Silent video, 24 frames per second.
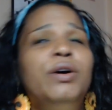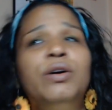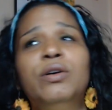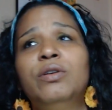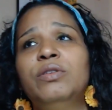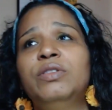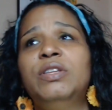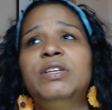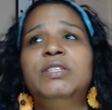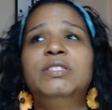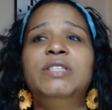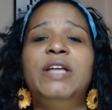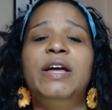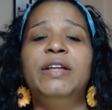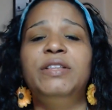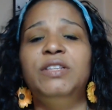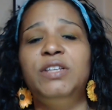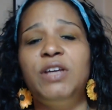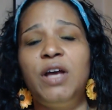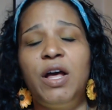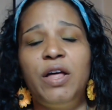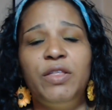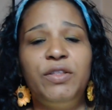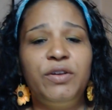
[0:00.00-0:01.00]
this, that, and
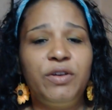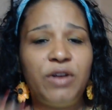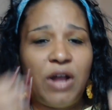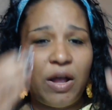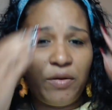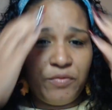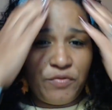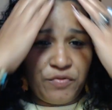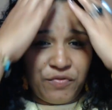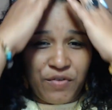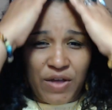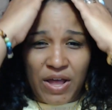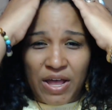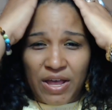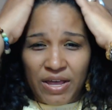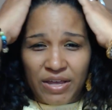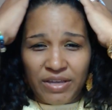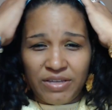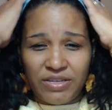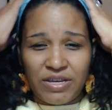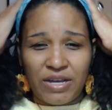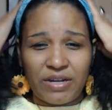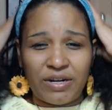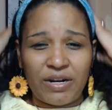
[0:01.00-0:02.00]
the other. I'm
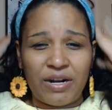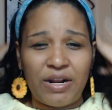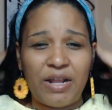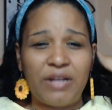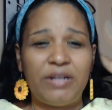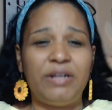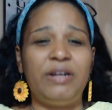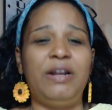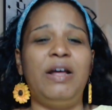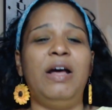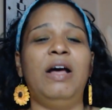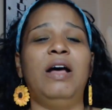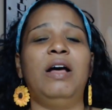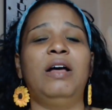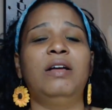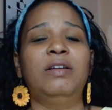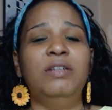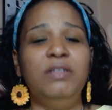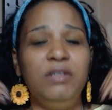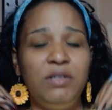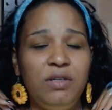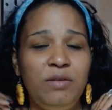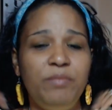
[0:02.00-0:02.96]
fine. Yada, yada, yada.